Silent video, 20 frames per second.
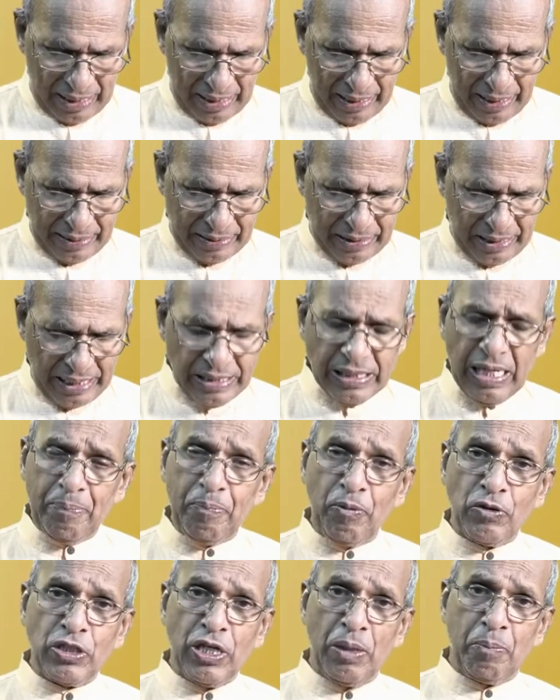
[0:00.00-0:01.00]
It says,
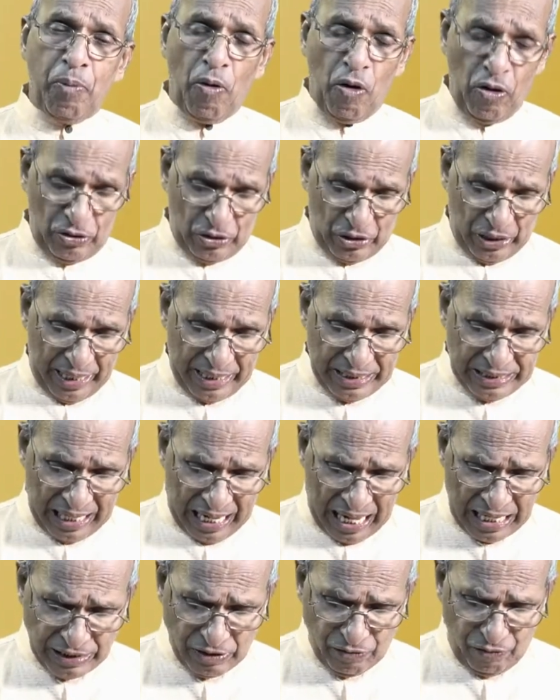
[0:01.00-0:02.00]
Apostle Paul says, "As